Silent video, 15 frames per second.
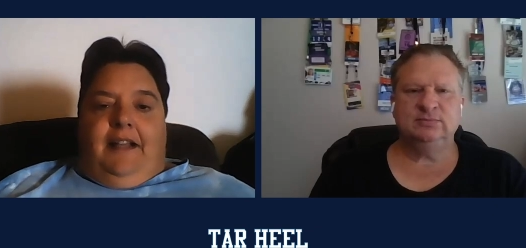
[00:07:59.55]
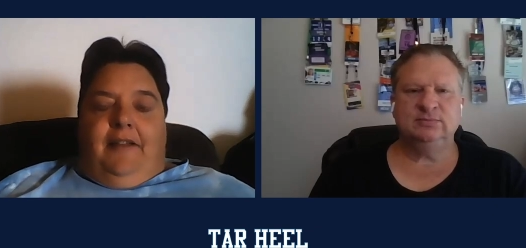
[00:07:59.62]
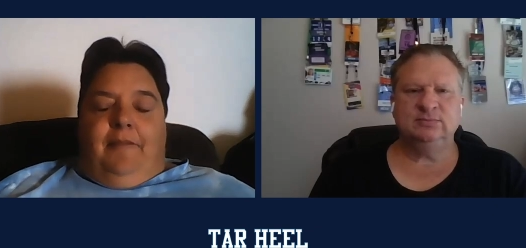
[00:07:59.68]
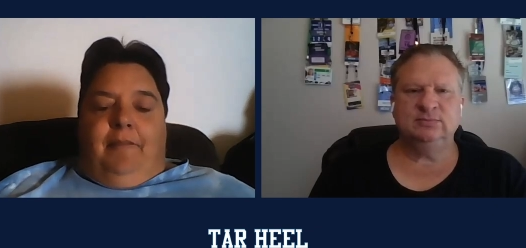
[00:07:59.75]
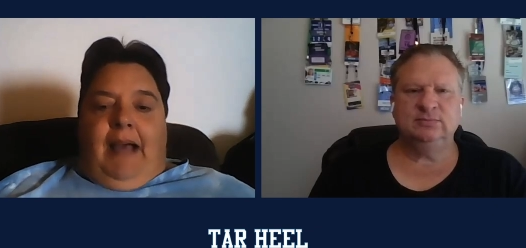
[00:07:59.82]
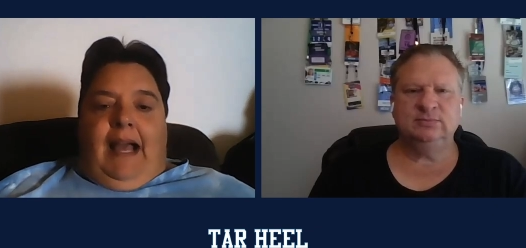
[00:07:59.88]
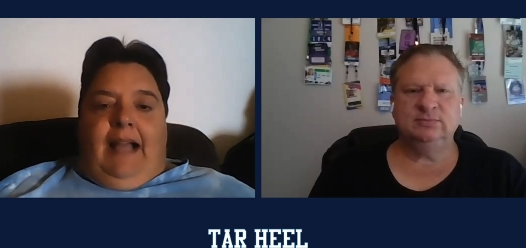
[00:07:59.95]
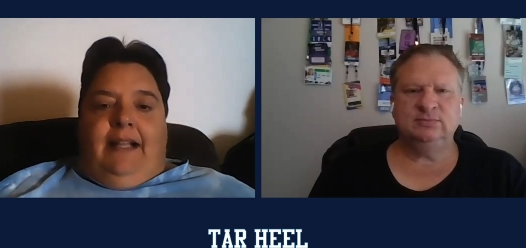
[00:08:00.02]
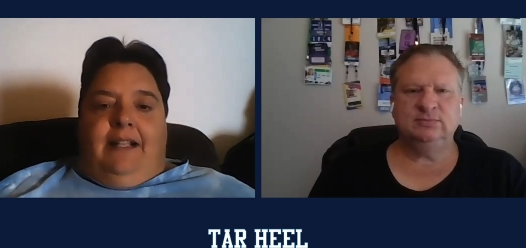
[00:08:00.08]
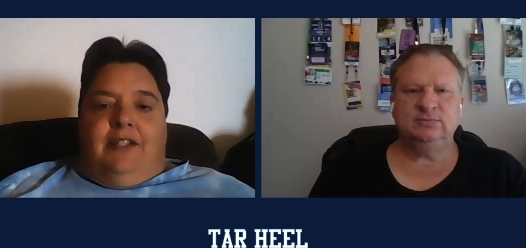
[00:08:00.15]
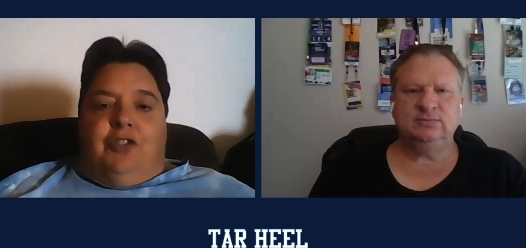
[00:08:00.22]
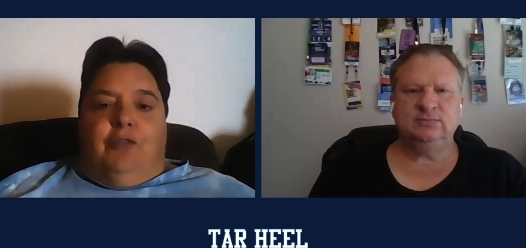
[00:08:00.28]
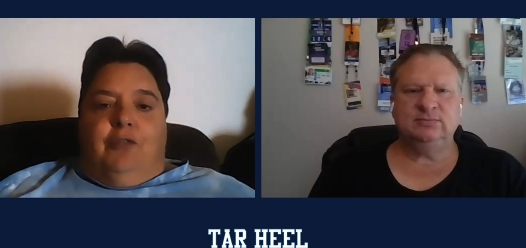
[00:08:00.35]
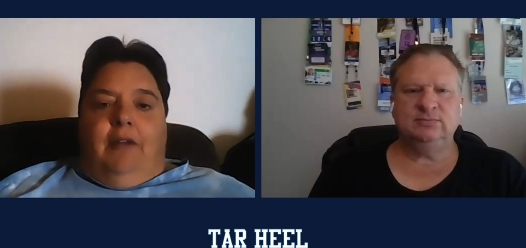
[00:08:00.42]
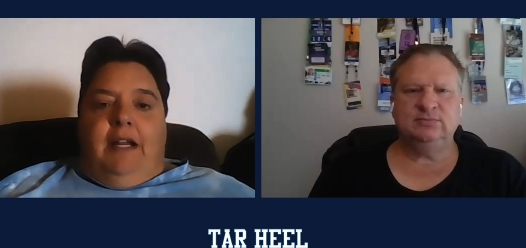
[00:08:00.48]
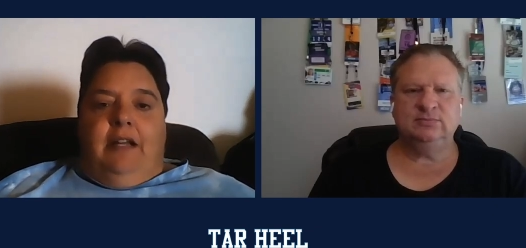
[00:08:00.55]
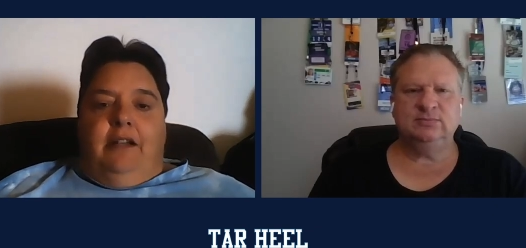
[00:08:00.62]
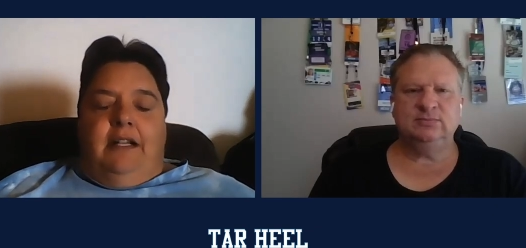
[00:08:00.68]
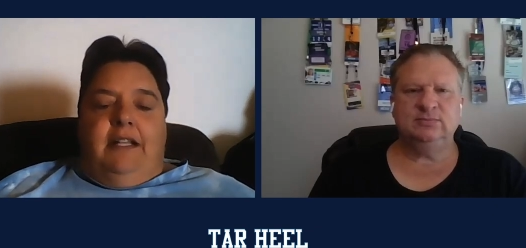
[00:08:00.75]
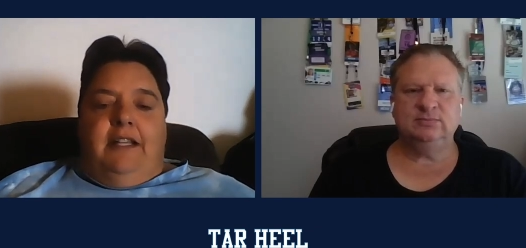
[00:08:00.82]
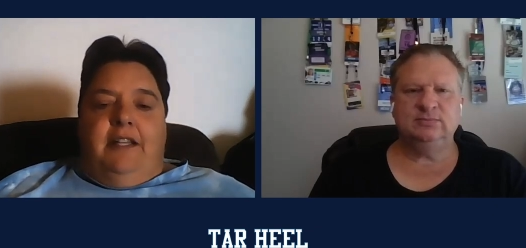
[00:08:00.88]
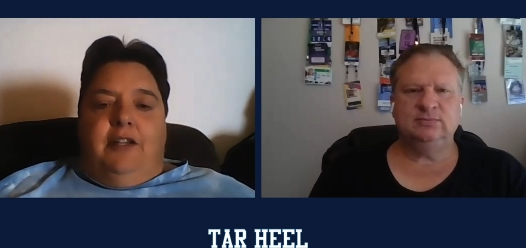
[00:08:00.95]
Speaker 1: Mack has
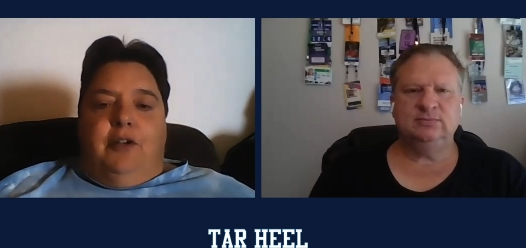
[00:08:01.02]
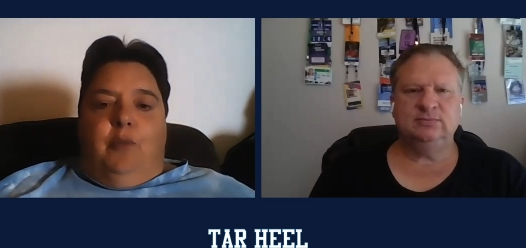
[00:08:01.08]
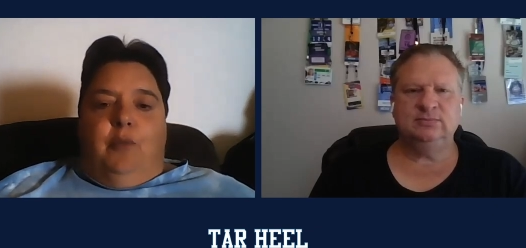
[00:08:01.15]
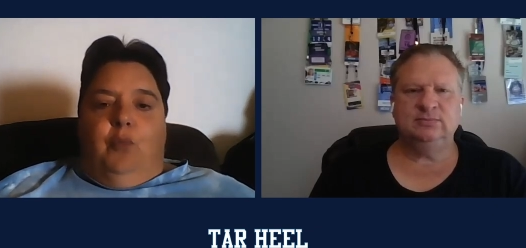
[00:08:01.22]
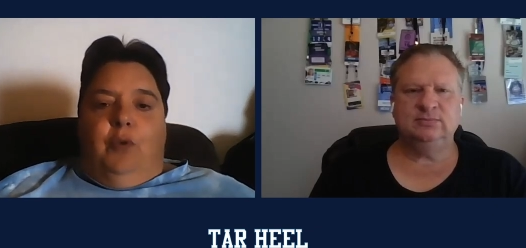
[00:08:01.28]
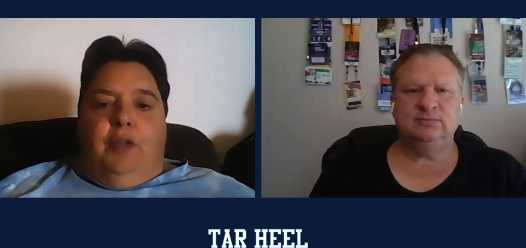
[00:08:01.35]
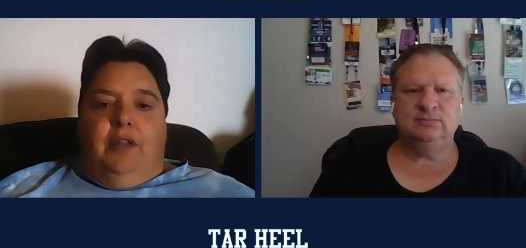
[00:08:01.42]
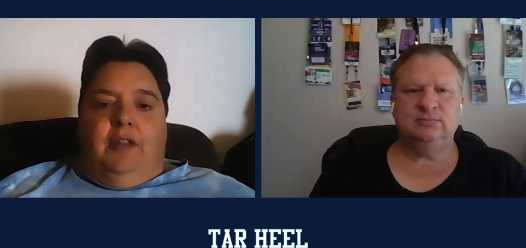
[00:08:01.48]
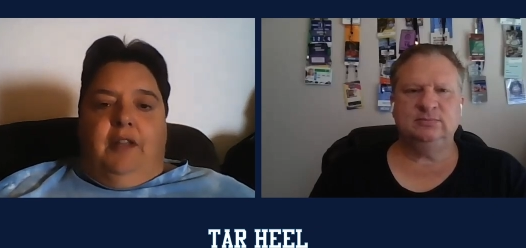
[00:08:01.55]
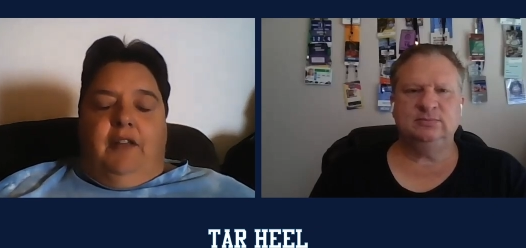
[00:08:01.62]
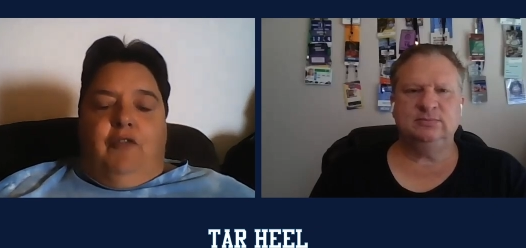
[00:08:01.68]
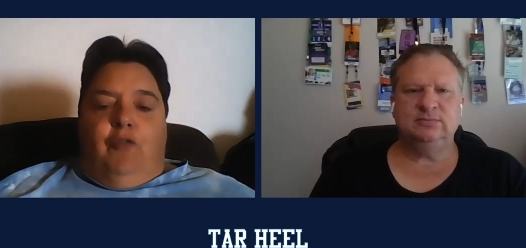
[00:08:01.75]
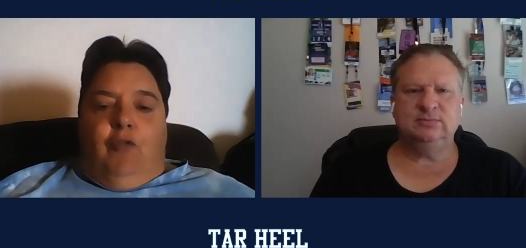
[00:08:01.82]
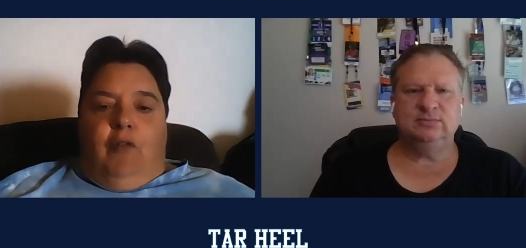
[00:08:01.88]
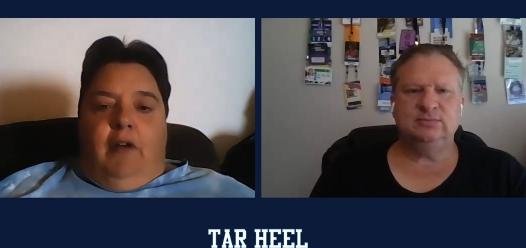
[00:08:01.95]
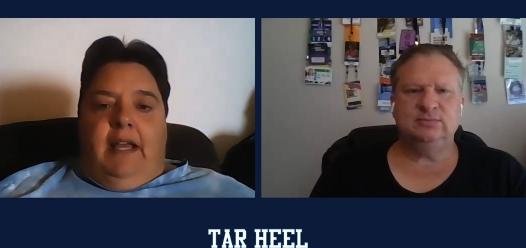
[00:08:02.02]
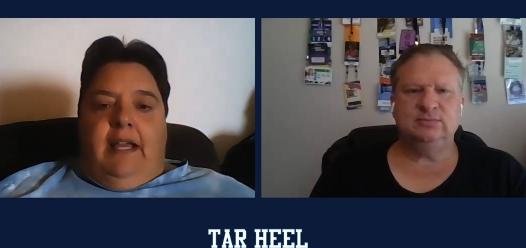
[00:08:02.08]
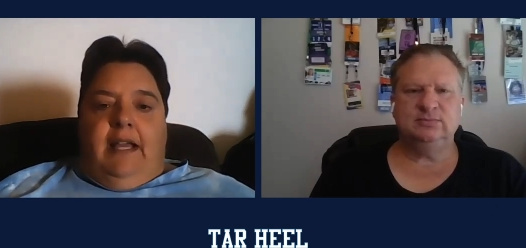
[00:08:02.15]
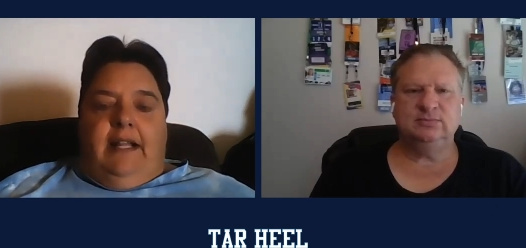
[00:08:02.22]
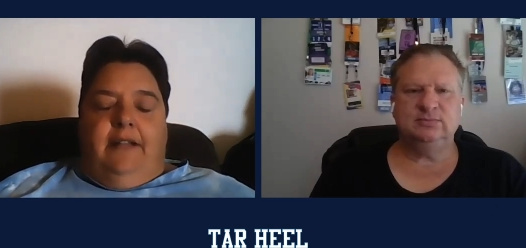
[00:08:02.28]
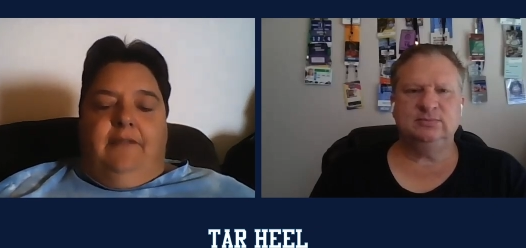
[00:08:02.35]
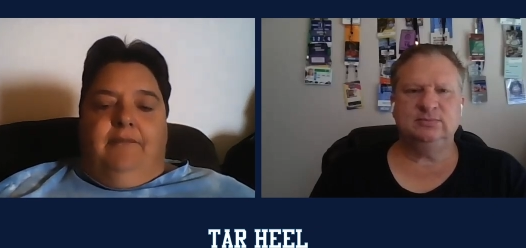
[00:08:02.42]
surrounded him with a
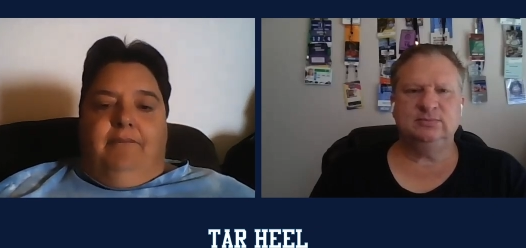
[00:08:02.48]
great